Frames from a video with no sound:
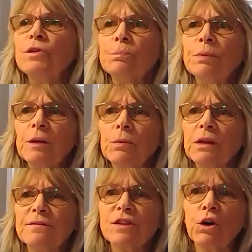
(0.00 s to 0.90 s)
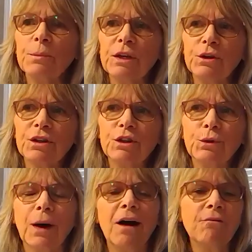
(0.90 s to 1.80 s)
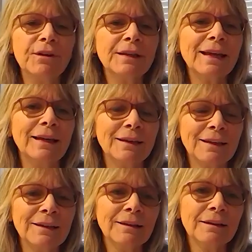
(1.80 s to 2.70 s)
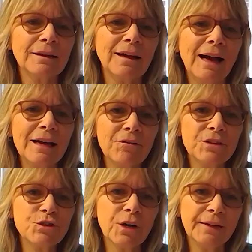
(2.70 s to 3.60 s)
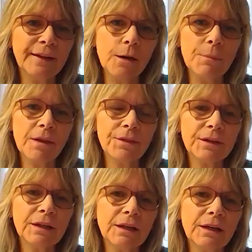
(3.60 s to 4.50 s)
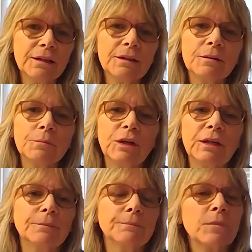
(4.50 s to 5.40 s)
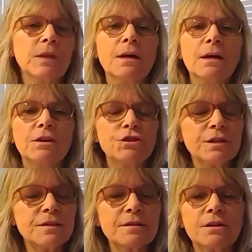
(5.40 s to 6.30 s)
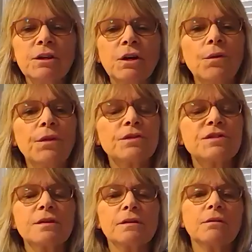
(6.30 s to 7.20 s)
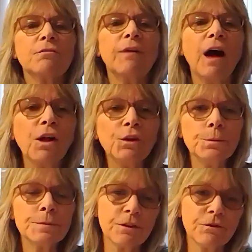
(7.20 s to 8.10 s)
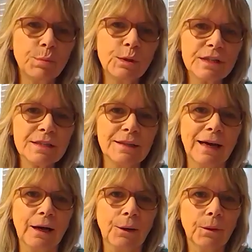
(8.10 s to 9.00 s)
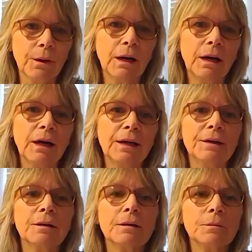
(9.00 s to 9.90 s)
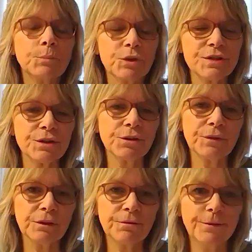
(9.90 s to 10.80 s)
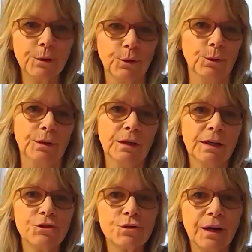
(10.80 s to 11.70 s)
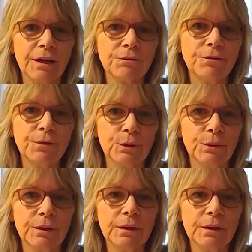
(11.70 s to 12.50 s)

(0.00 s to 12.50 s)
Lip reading: People have told me you can do oven canning. I haven't tried that method yet, but just, you know, there's volumes of books now on preserving food and drying food.